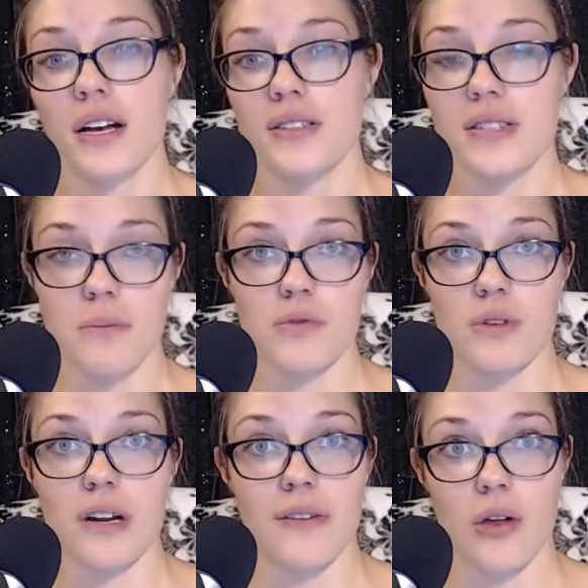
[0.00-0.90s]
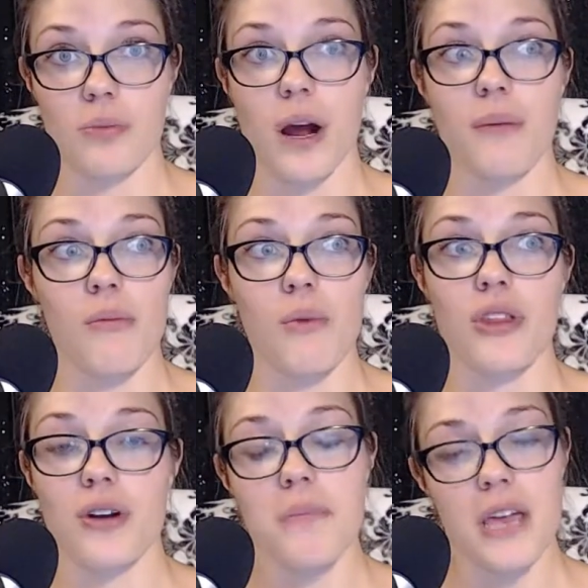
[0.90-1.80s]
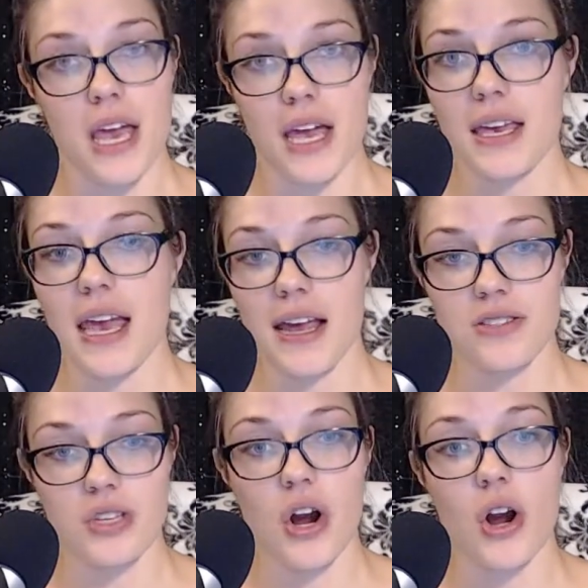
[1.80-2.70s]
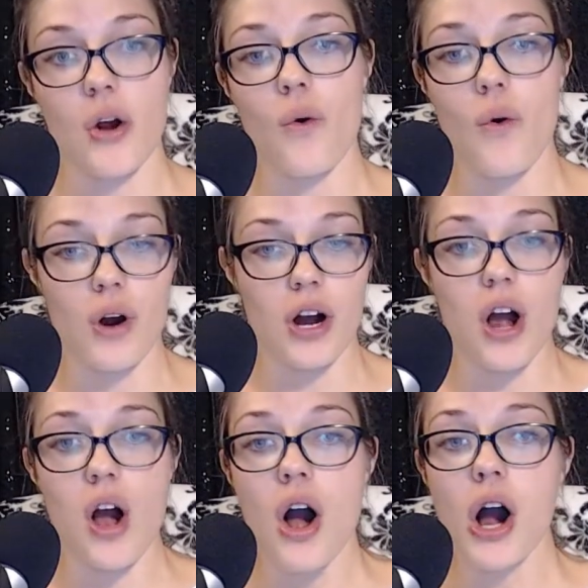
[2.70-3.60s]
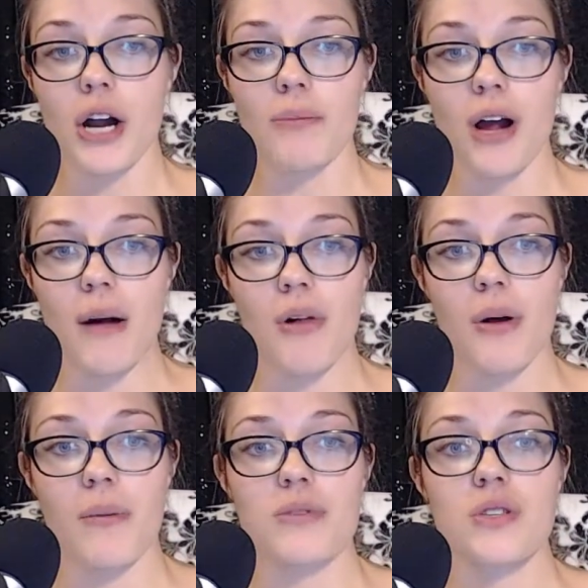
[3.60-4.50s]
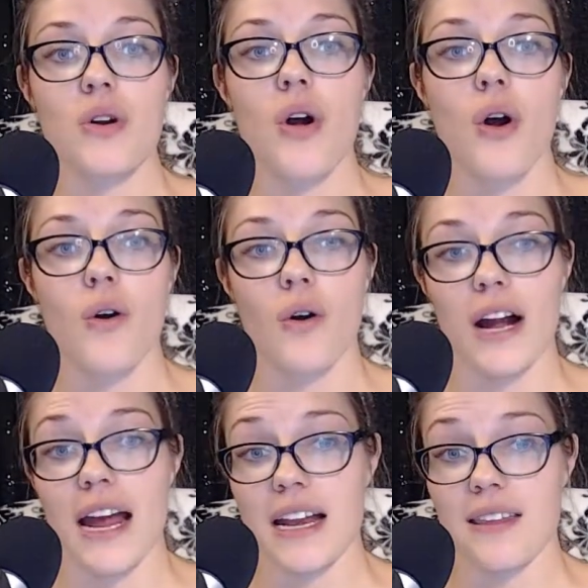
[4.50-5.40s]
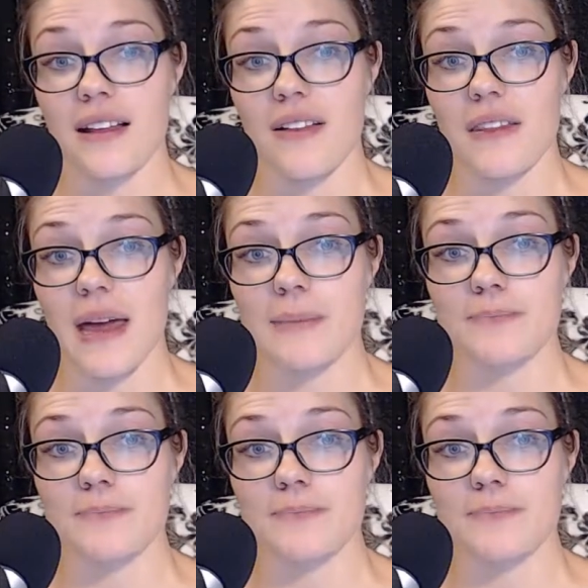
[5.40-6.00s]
some sort of health problem, whether it be cancer or heart problems or anything like that.